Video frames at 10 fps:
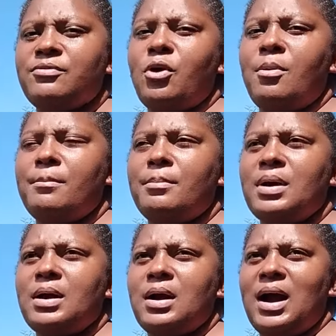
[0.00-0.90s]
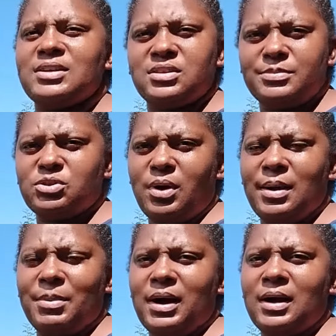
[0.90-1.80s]
from a
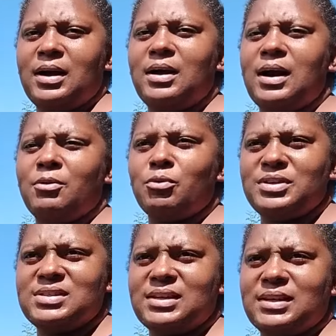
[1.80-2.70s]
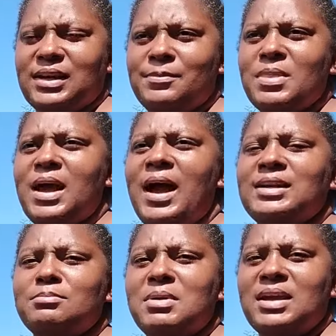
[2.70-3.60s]
subscriber recently,
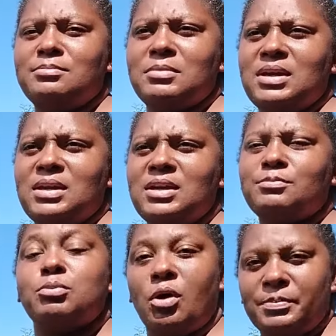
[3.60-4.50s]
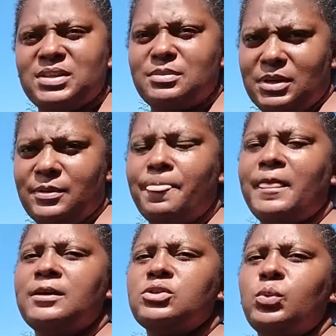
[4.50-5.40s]
and it prompted me
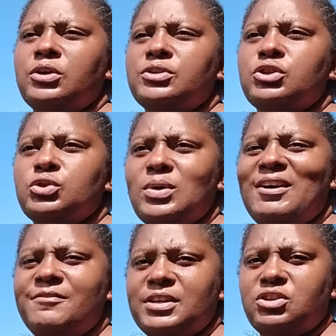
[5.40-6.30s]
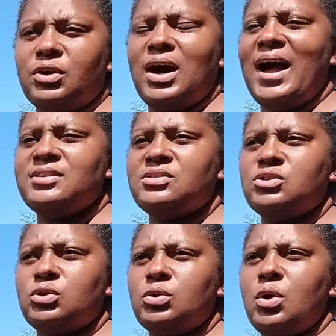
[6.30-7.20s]
to want to do a video as
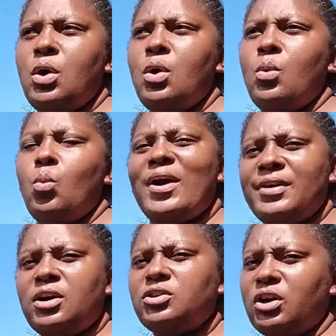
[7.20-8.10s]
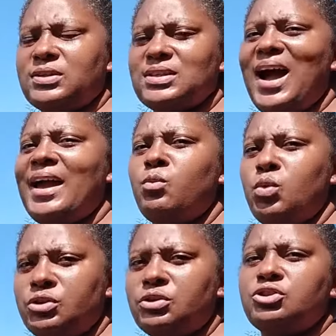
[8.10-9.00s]
to whether or not I
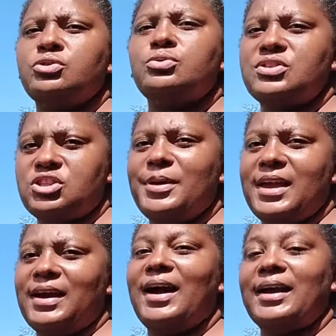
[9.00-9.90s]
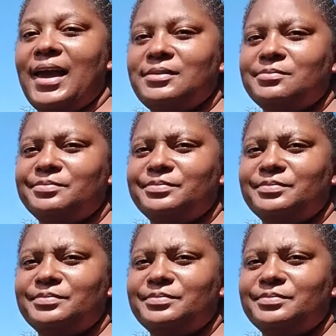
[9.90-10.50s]
would choose Jamaica again.